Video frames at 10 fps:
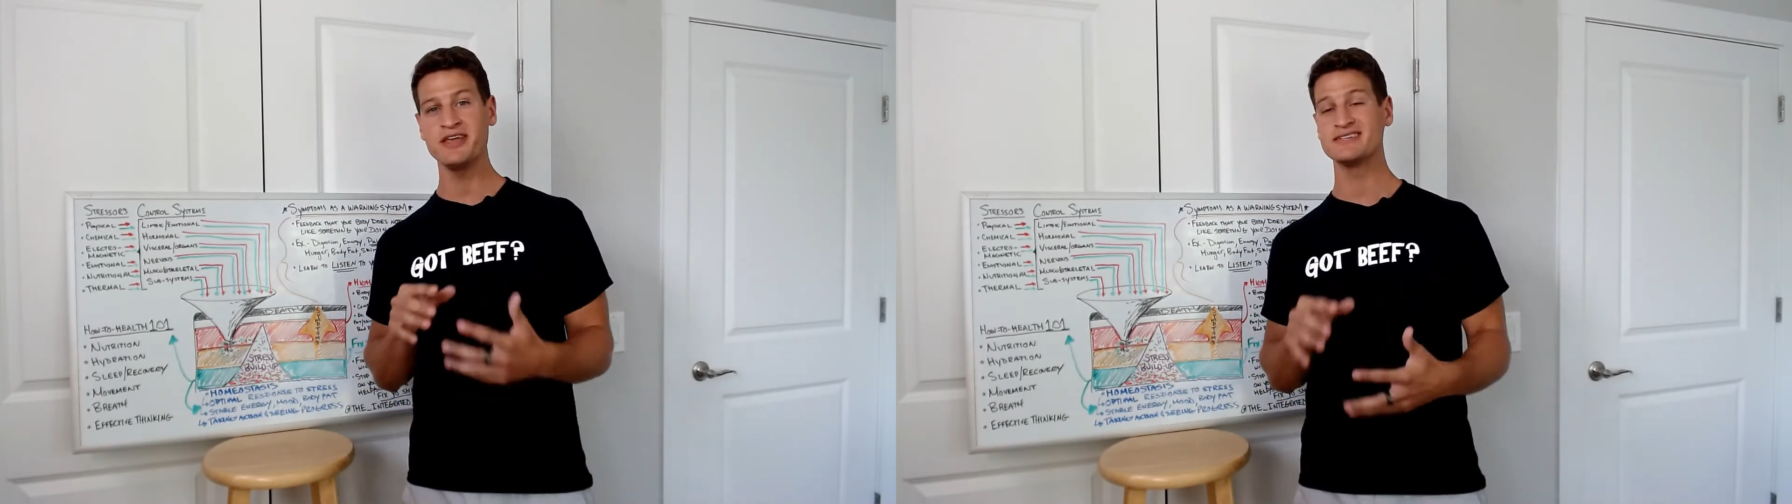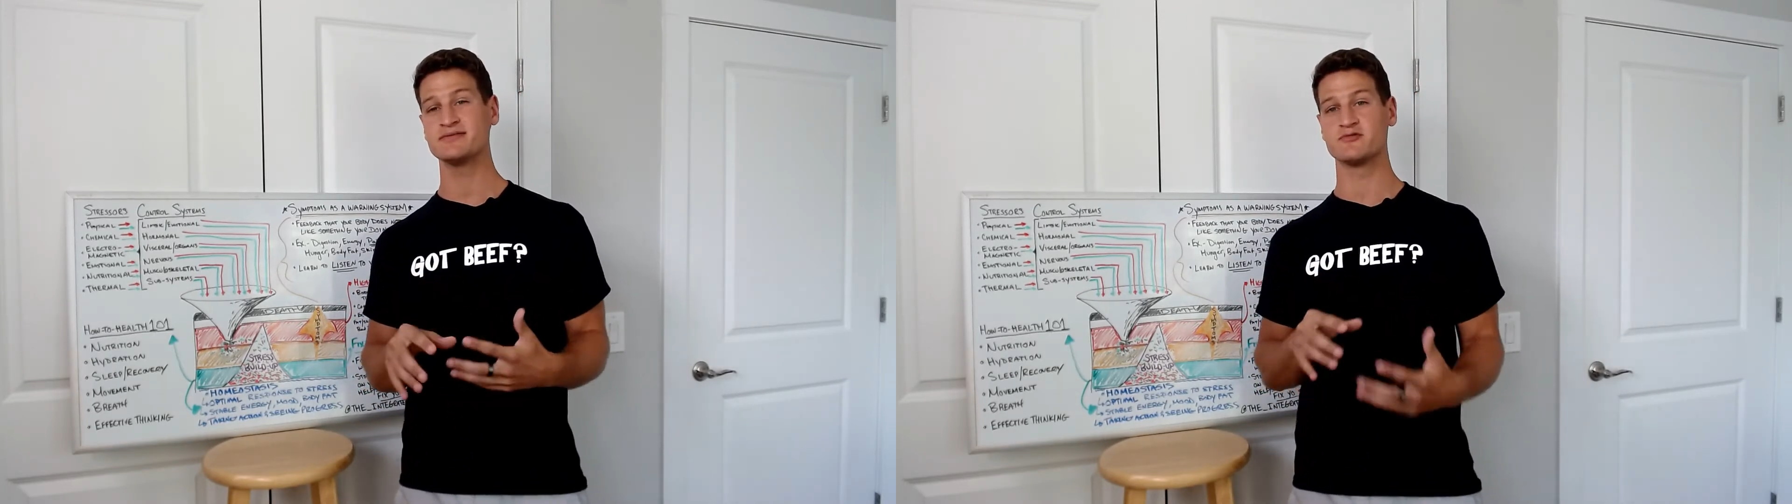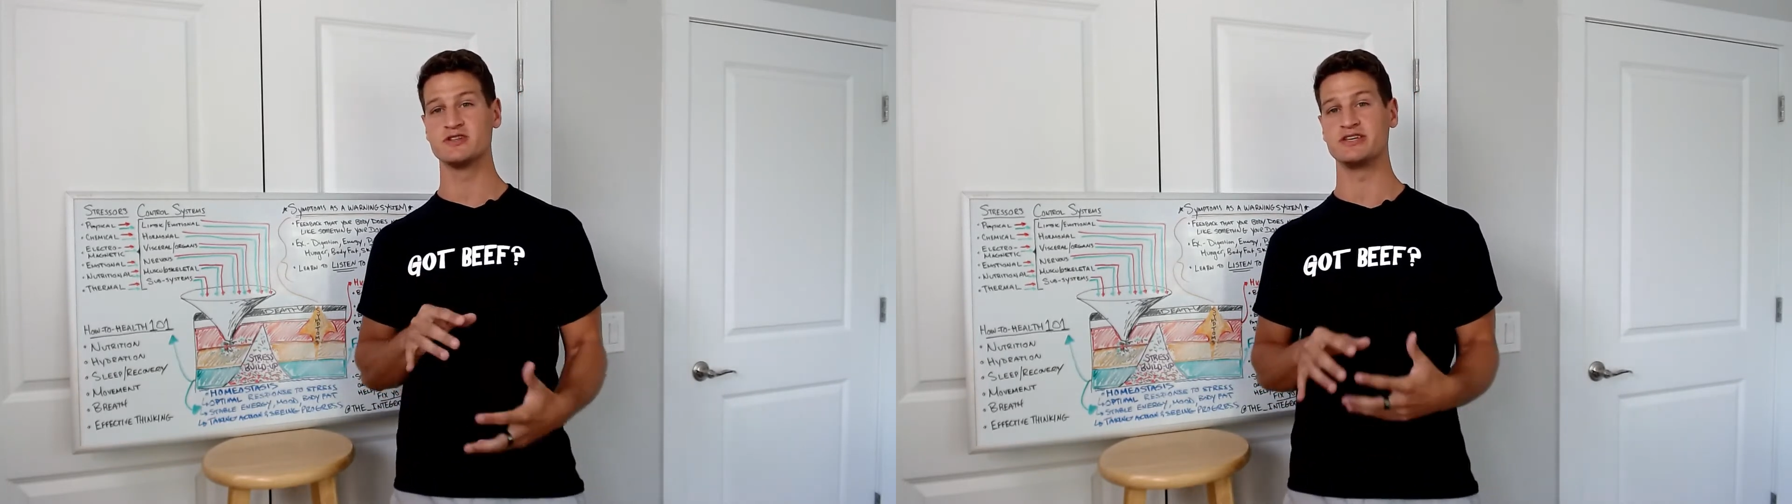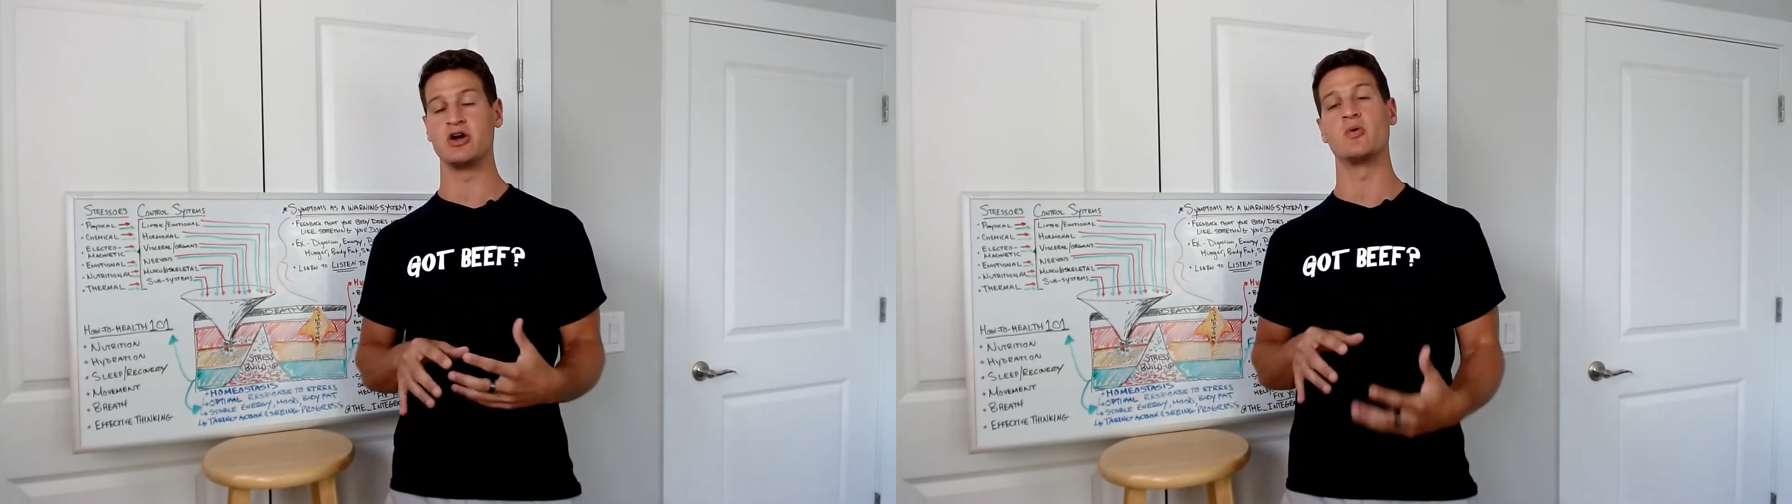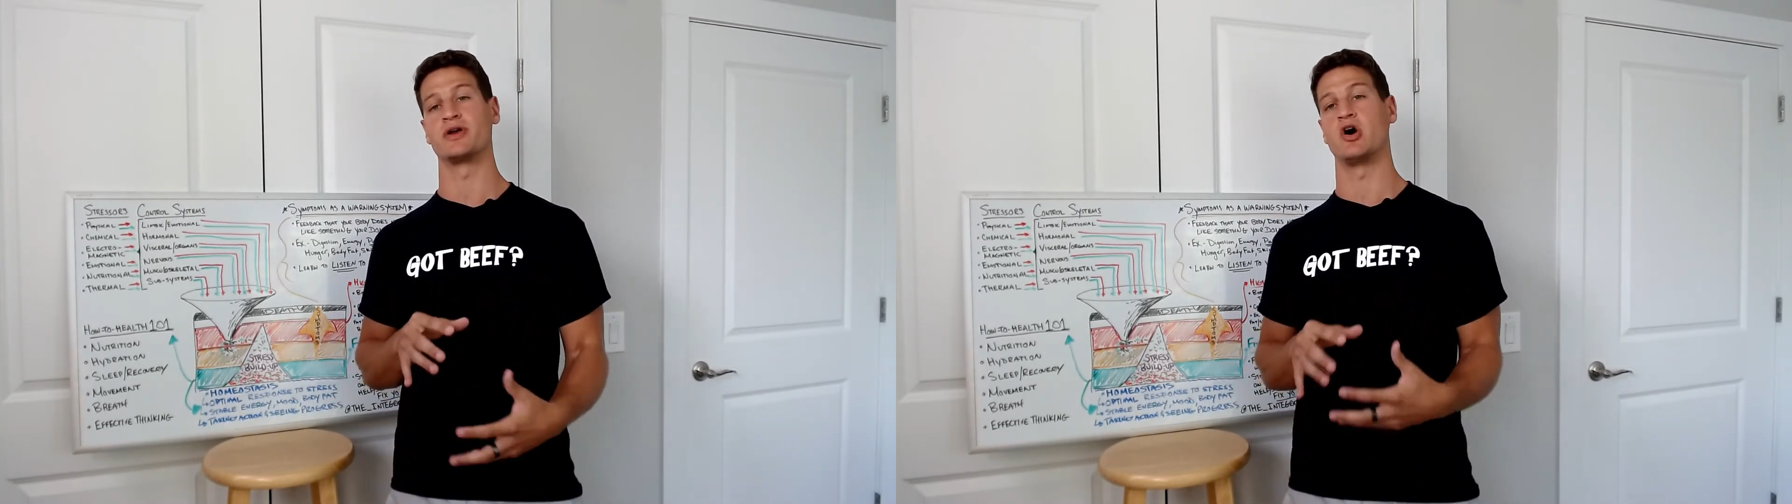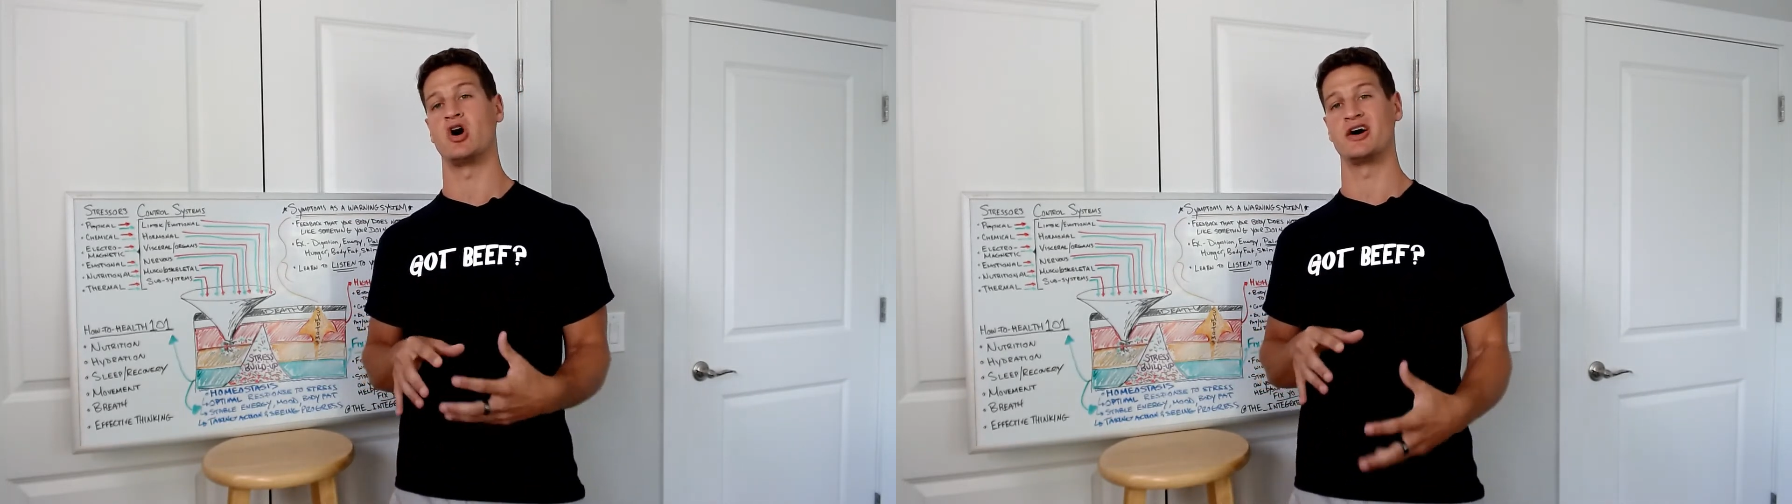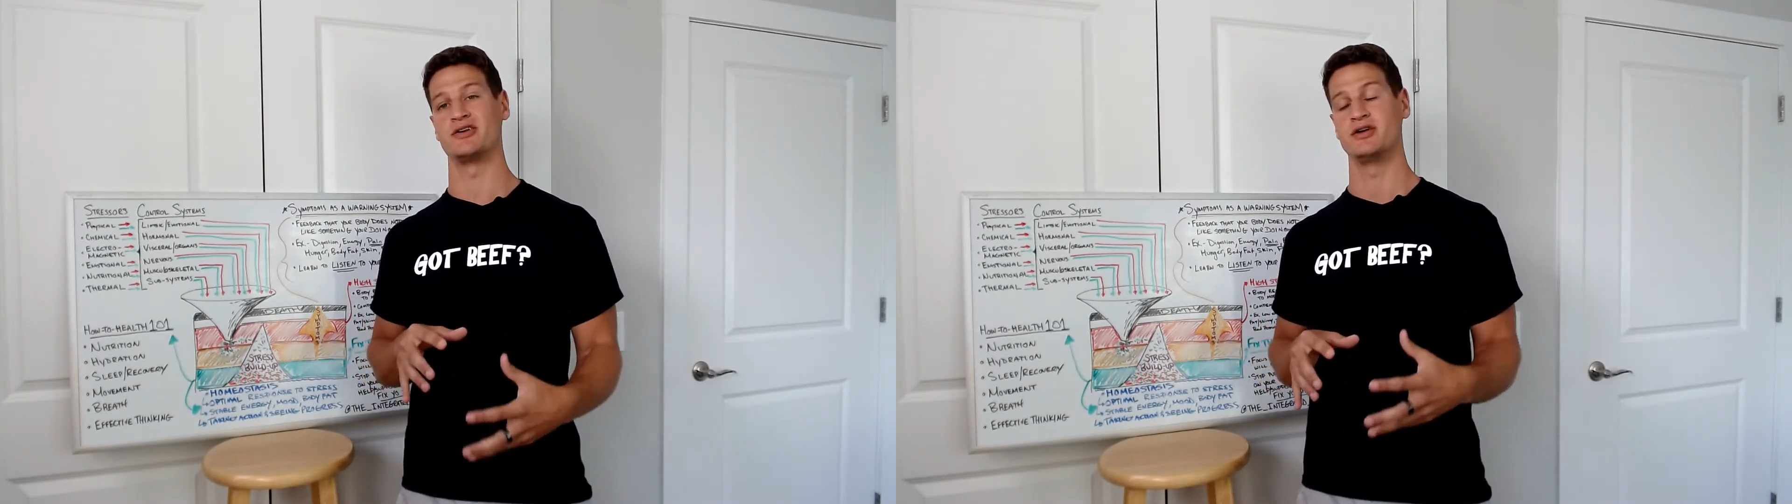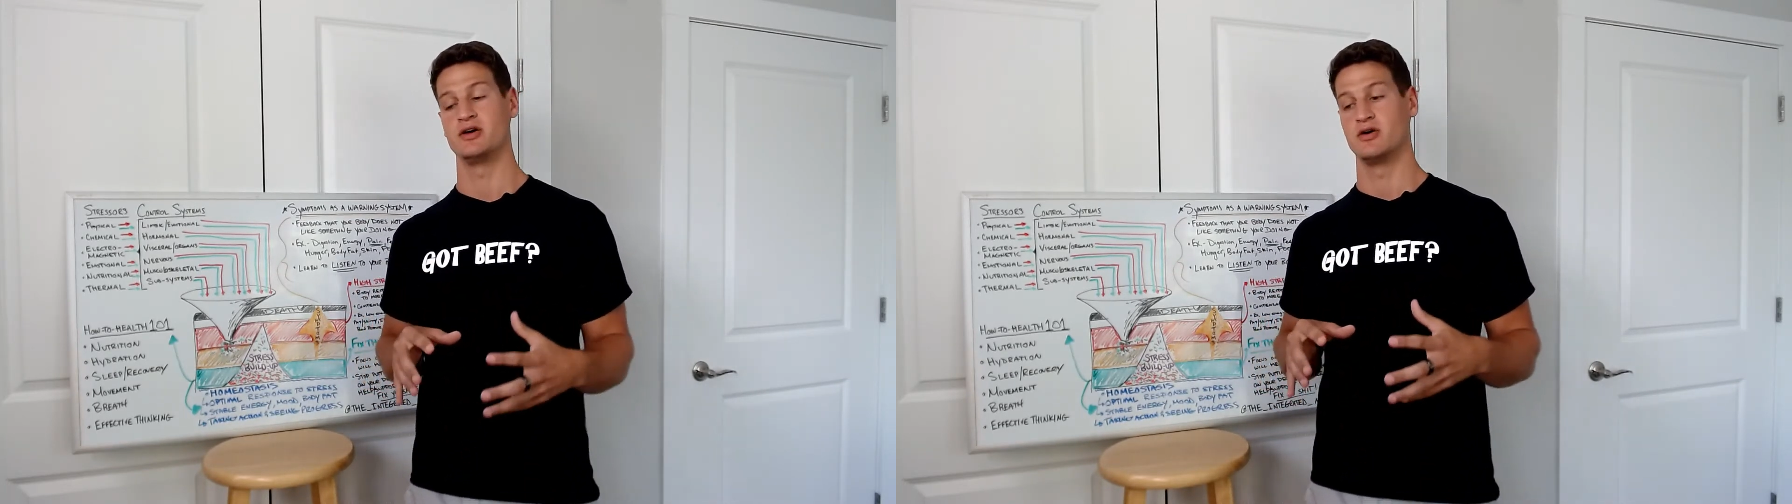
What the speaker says: isn't really going on